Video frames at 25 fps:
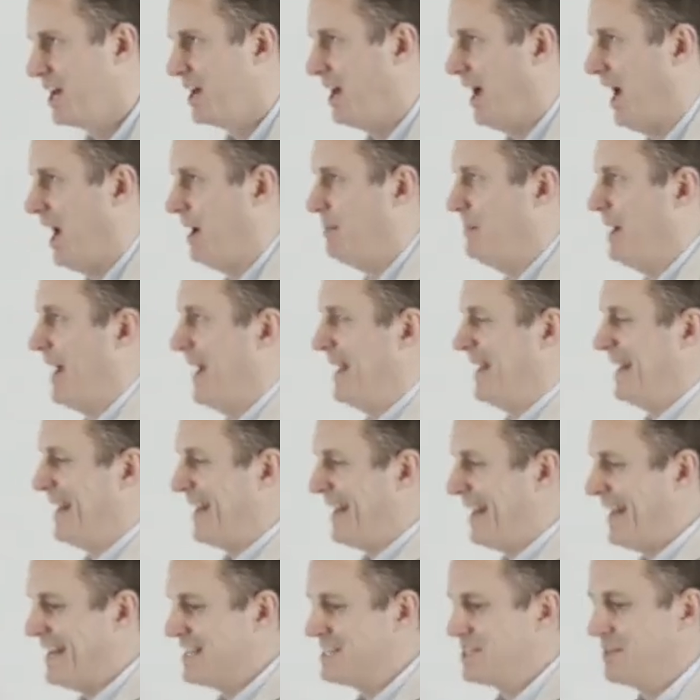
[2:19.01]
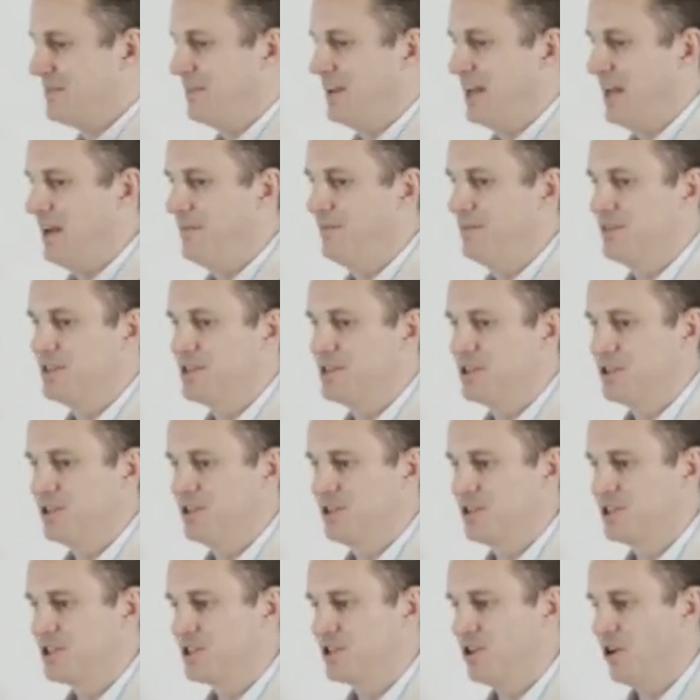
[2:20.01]
um, and less of an
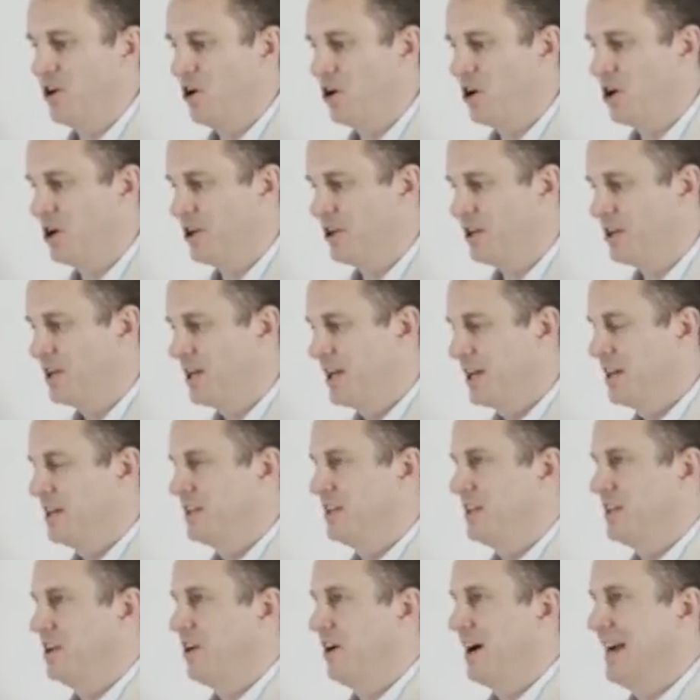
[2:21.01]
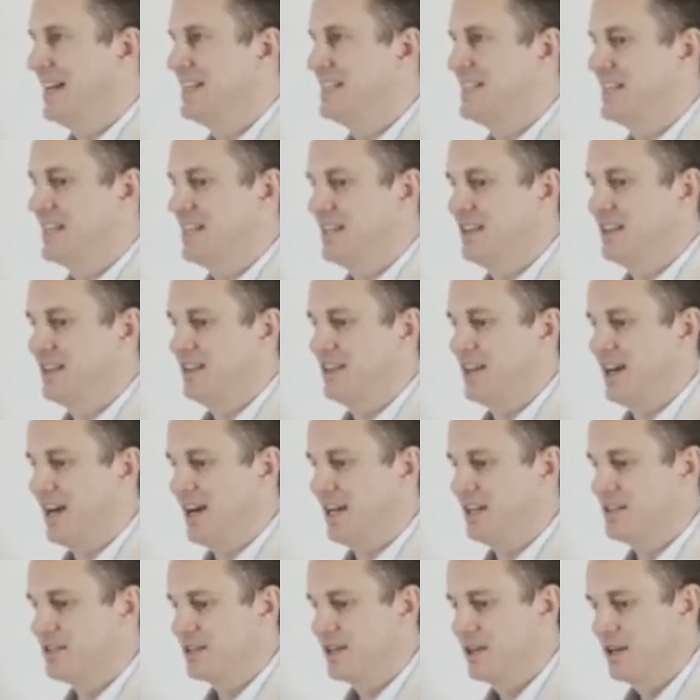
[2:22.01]
emphasis on the idea
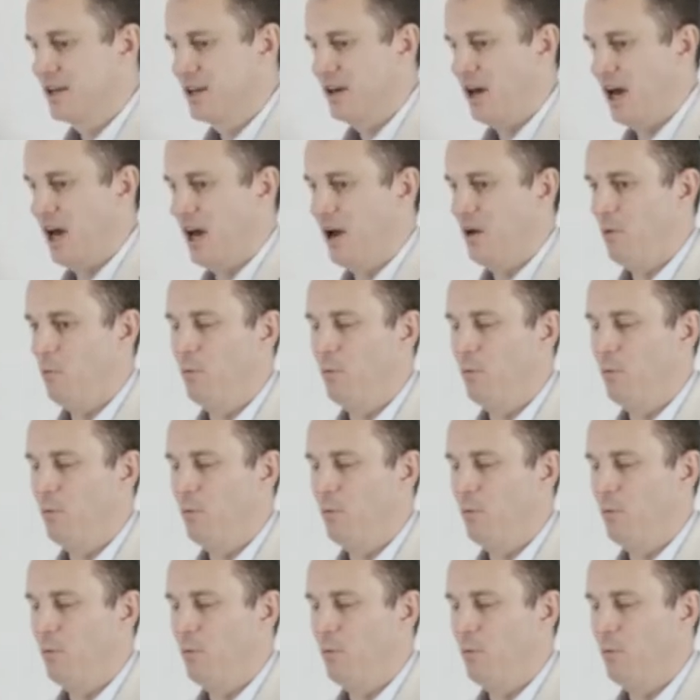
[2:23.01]
that uh,